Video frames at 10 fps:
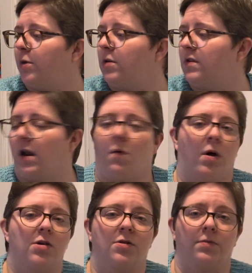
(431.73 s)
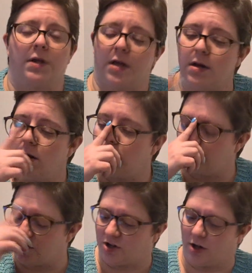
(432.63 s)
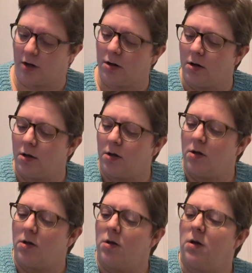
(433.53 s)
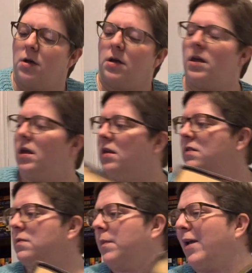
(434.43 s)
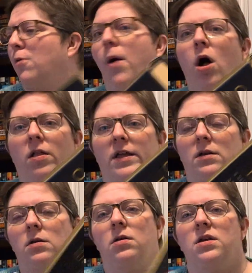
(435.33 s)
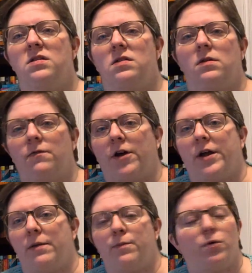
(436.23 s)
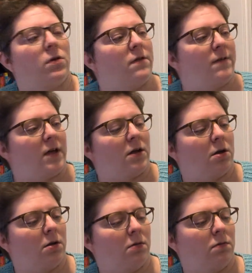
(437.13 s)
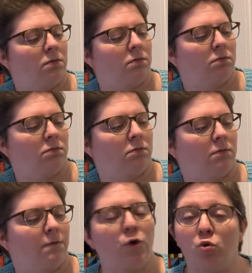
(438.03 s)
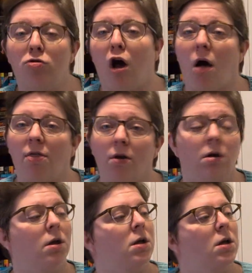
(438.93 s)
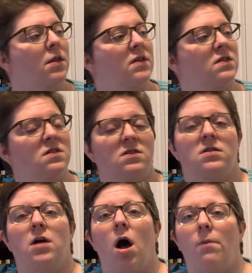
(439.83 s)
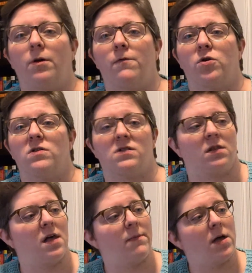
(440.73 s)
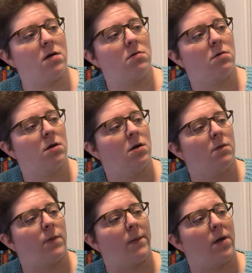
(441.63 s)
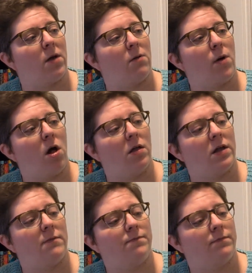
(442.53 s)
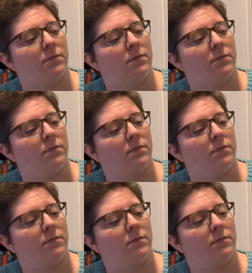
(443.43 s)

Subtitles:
books that I want to read this year is Michael Pollan. He's a very prolific food author. This is The Omnivore's Dilemma by Michael Pollan.